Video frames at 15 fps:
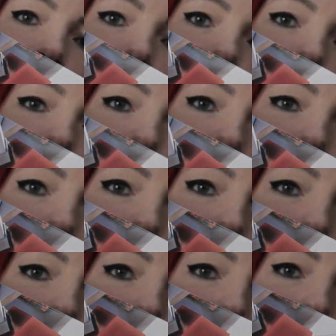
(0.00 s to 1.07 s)
Here it is
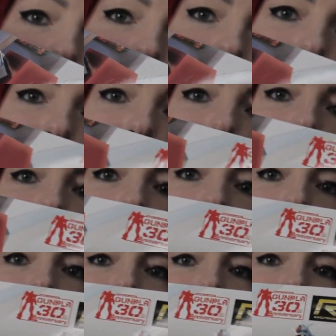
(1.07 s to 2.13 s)
here. You can
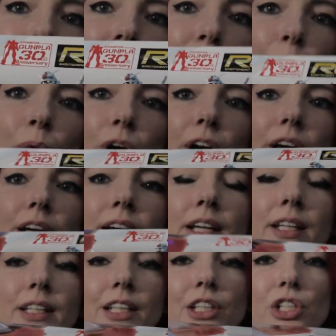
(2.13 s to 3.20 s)
tell that the artwork
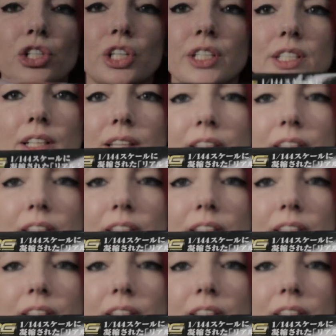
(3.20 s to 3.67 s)
is just a